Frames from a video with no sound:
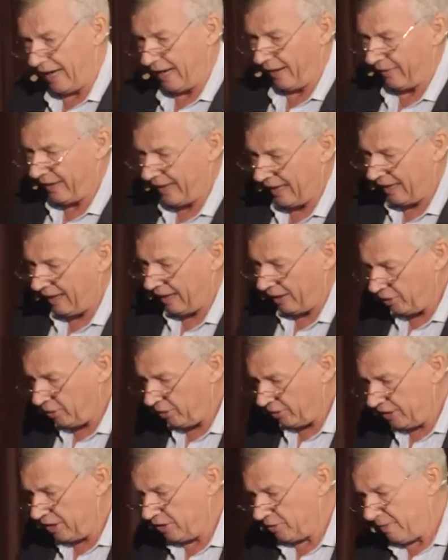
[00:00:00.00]
out there and
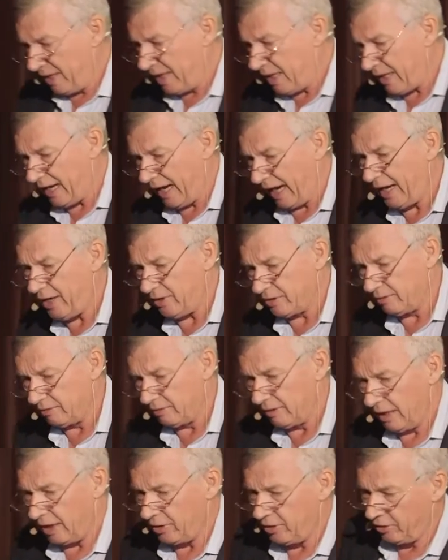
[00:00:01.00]
you can intermediate
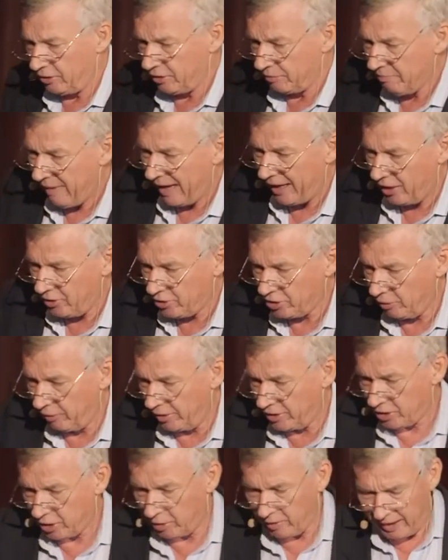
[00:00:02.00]
and you can manage your
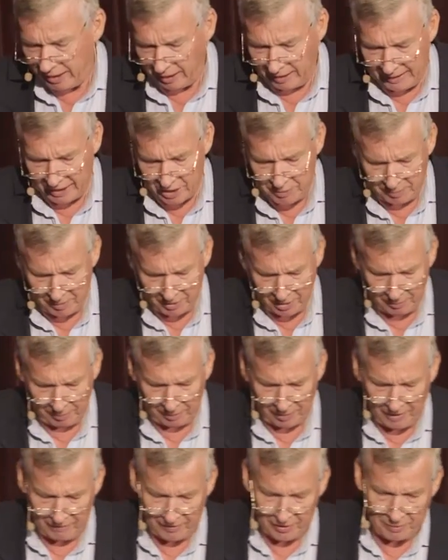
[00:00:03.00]
risk correctly as per the
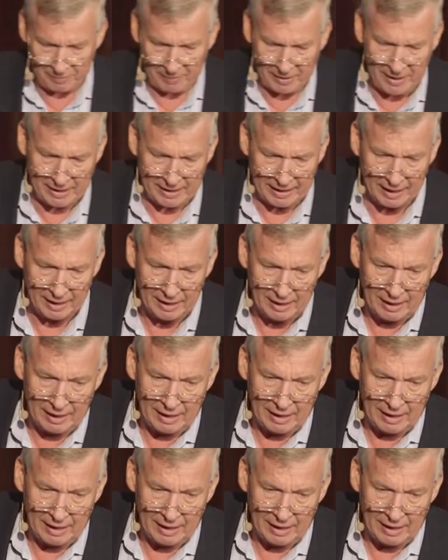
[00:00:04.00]
previous speaker,